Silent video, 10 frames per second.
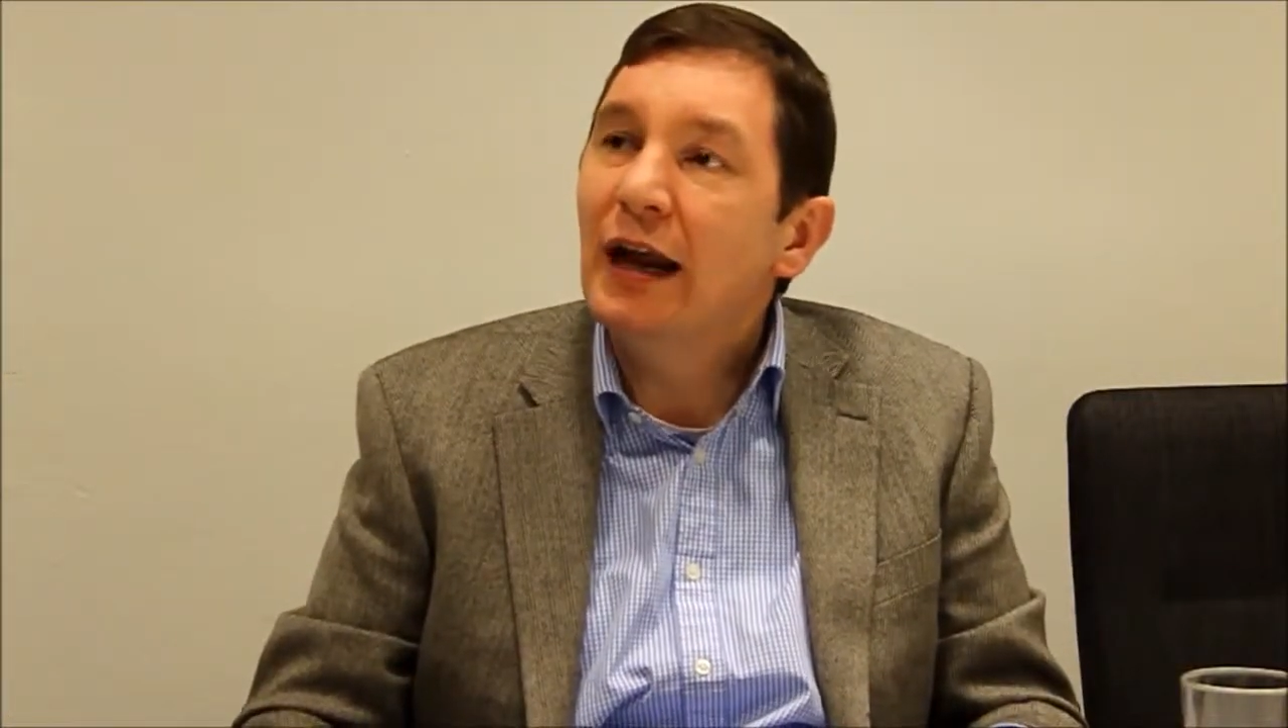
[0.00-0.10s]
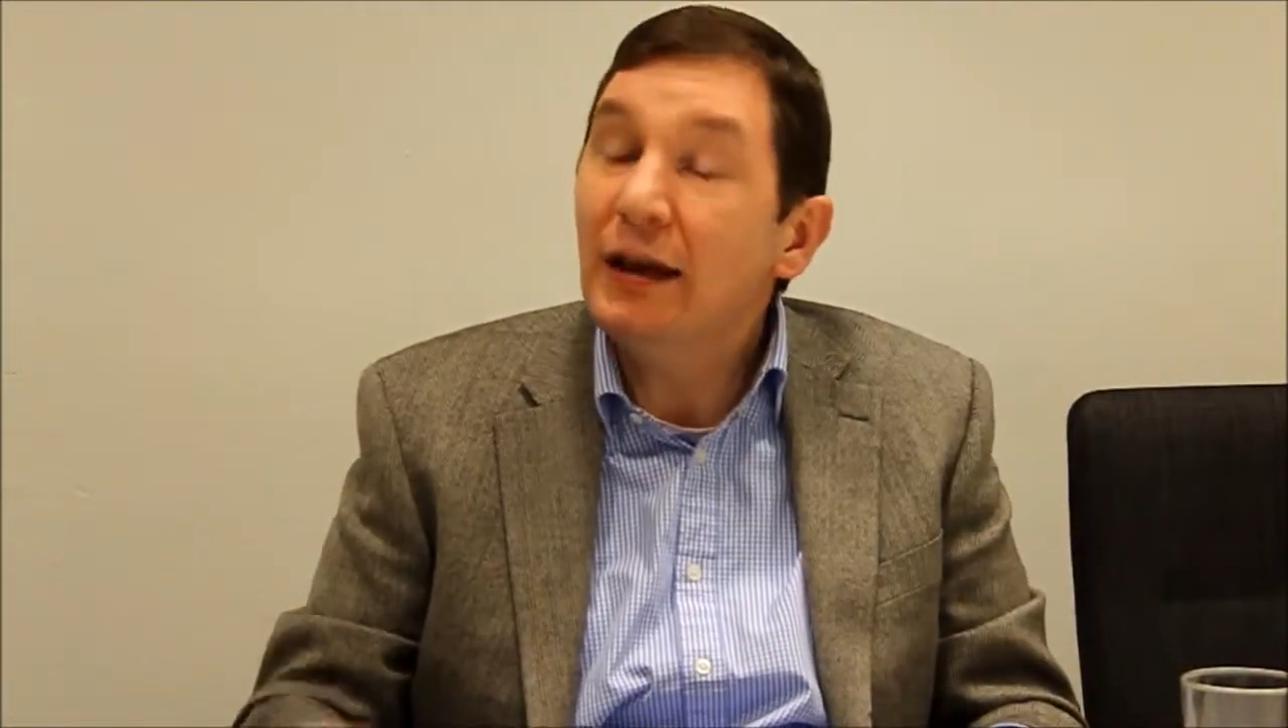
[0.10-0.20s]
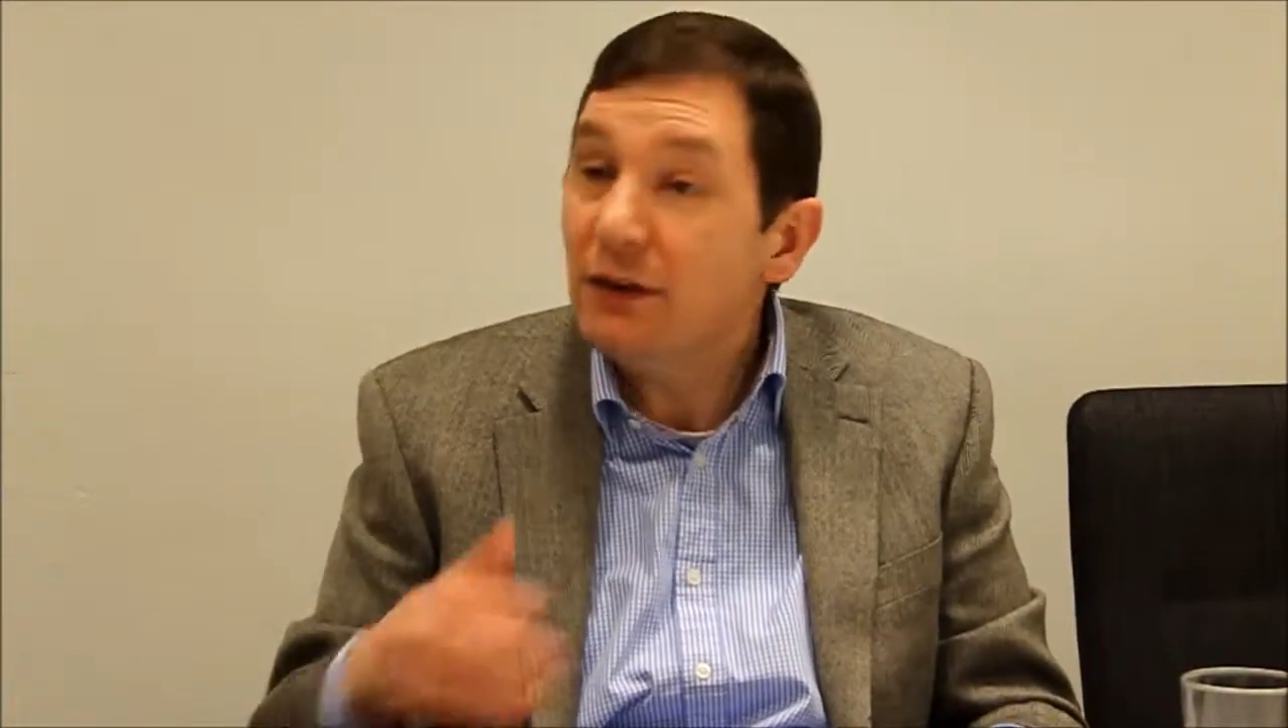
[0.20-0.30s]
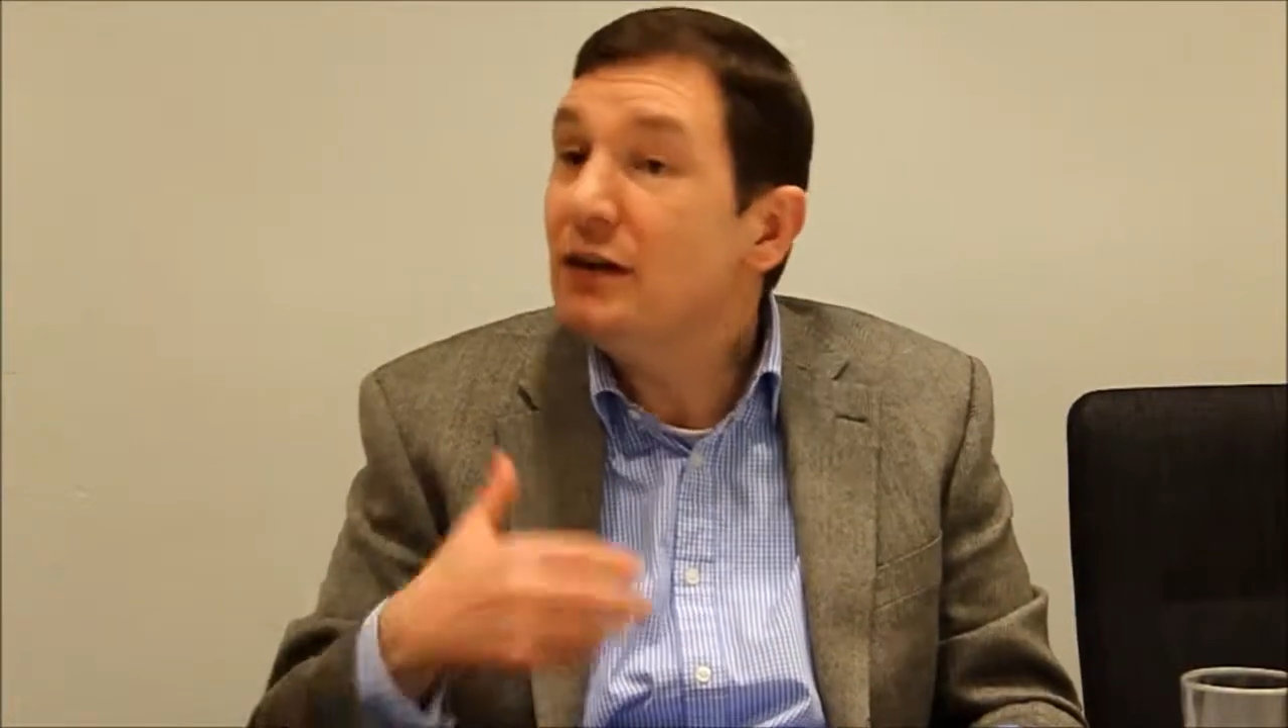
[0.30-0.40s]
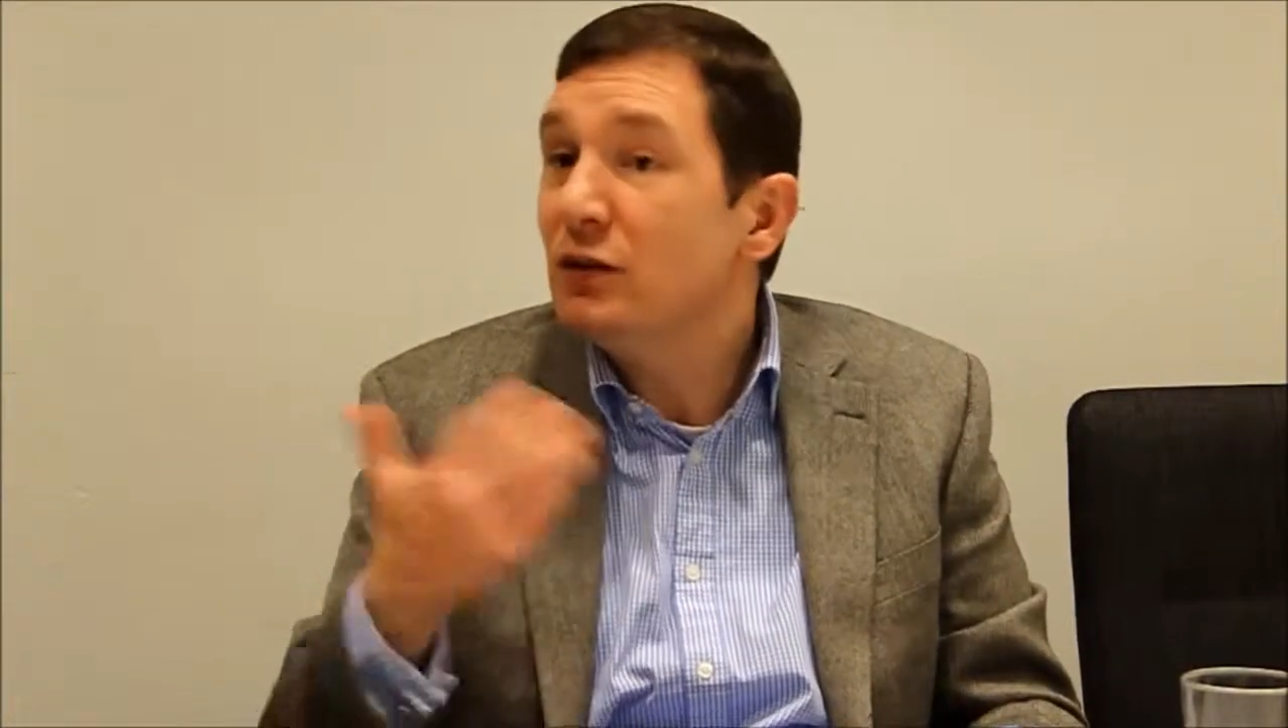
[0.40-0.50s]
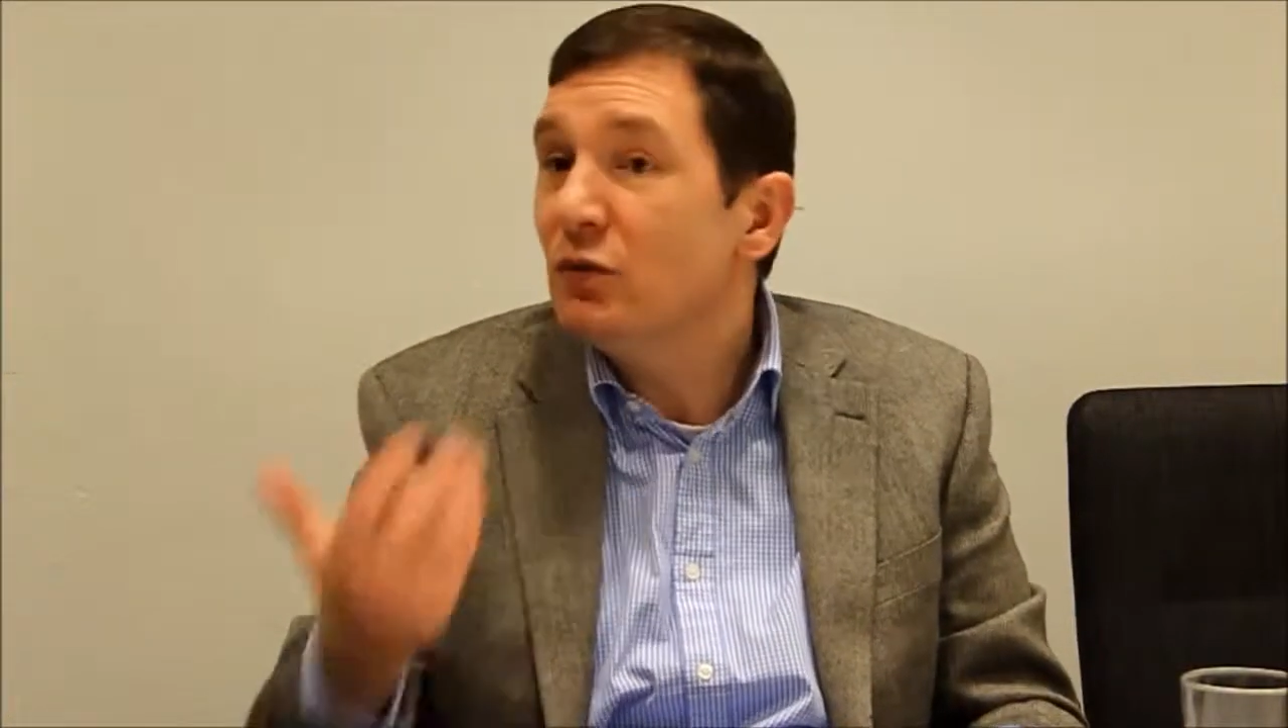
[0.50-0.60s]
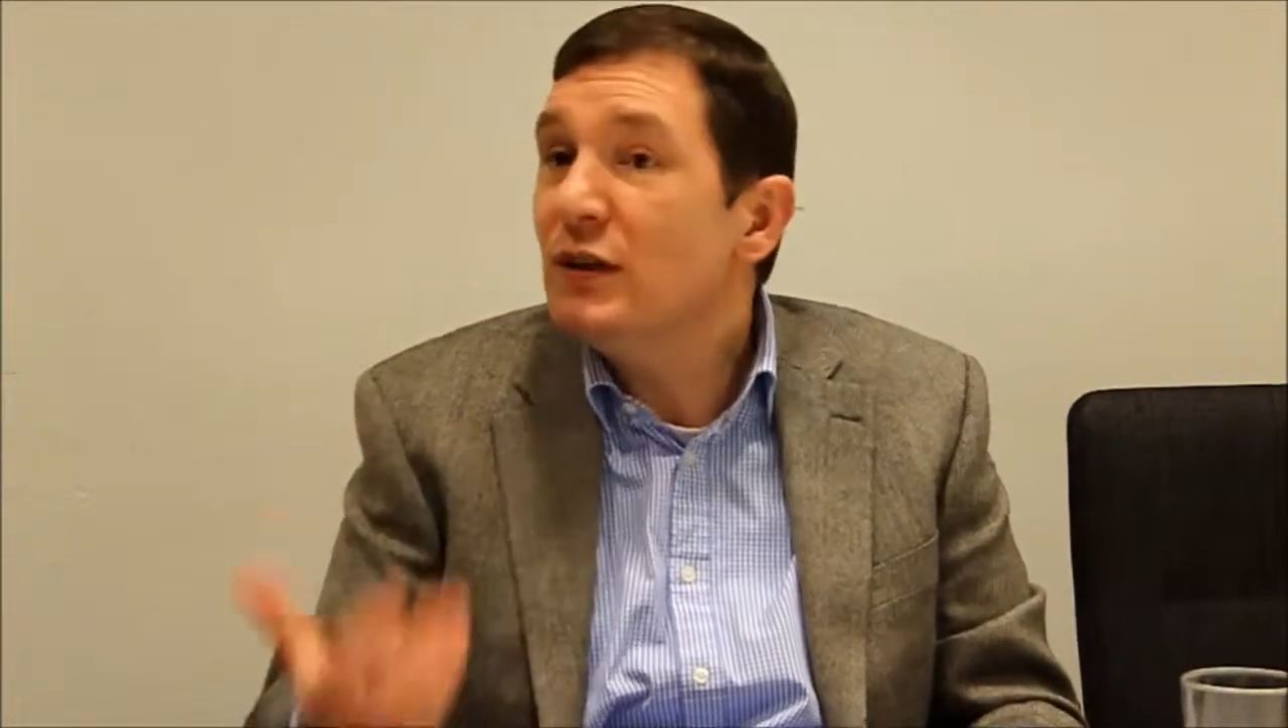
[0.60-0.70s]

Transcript: And I think the